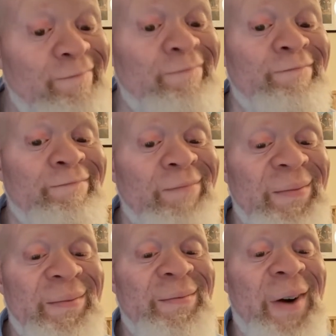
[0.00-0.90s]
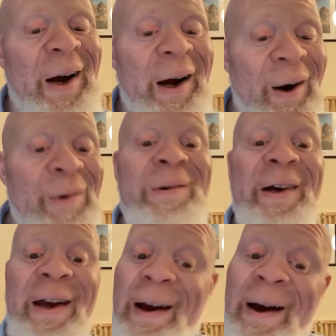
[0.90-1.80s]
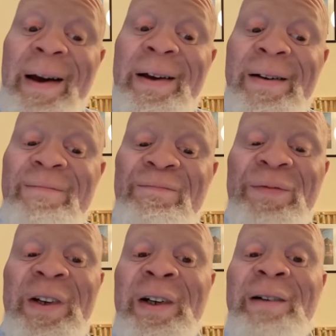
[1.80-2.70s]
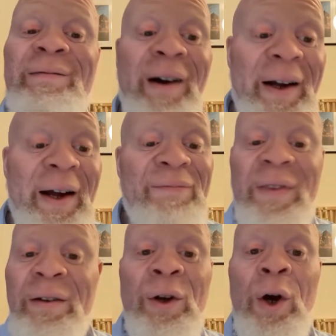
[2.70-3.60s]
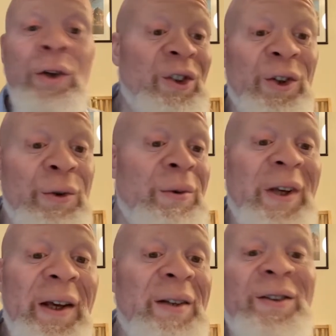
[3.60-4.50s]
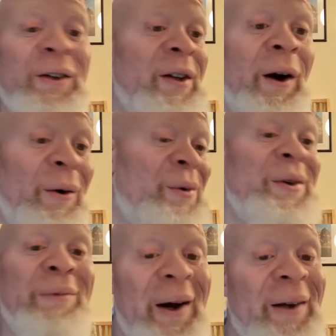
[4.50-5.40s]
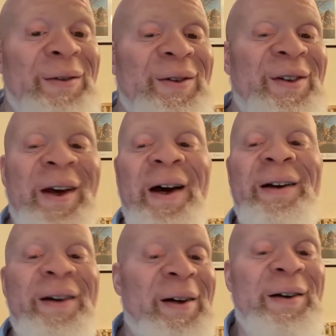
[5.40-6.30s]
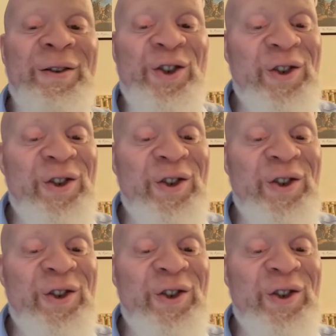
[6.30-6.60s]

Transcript: Hmm. Okay. Right? And then two kids are the only ones that can